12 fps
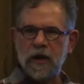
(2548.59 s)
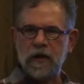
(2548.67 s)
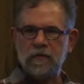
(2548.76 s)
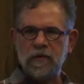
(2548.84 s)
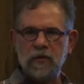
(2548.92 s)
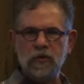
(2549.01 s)

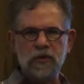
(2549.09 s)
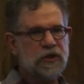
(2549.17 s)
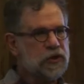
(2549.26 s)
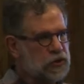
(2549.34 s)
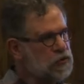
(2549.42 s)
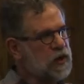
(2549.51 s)
And you
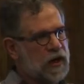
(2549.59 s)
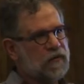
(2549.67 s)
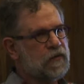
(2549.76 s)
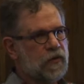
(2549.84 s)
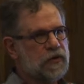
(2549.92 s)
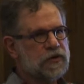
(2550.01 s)
need to do
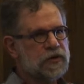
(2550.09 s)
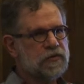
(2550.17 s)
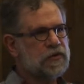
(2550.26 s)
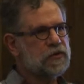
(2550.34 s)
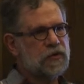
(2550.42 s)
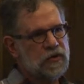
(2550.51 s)
that, of course. This
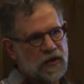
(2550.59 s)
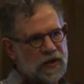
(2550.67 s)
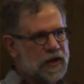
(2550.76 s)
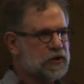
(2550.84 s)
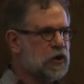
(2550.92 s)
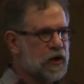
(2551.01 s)
is,
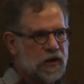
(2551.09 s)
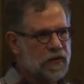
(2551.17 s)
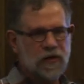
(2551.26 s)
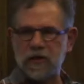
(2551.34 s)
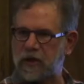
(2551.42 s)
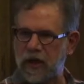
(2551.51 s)
again, talking
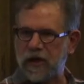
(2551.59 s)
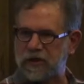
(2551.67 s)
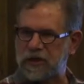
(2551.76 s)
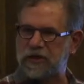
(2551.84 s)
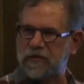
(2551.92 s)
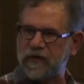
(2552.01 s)
in the
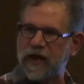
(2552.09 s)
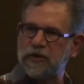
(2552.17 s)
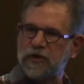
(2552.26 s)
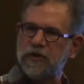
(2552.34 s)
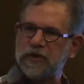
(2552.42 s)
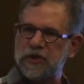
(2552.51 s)
context of
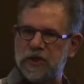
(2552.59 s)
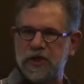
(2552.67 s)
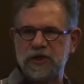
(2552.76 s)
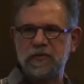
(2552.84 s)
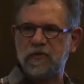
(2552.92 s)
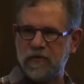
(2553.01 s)
Agile, is the
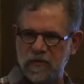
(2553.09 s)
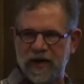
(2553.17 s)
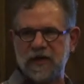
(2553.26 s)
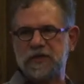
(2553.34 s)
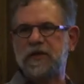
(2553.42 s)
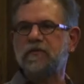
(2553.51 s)
customer
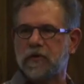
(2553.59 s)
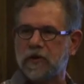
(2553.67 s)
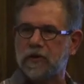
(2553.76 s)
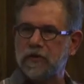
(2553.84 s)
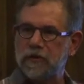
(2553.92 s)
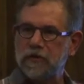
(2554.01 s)
feedback is everything.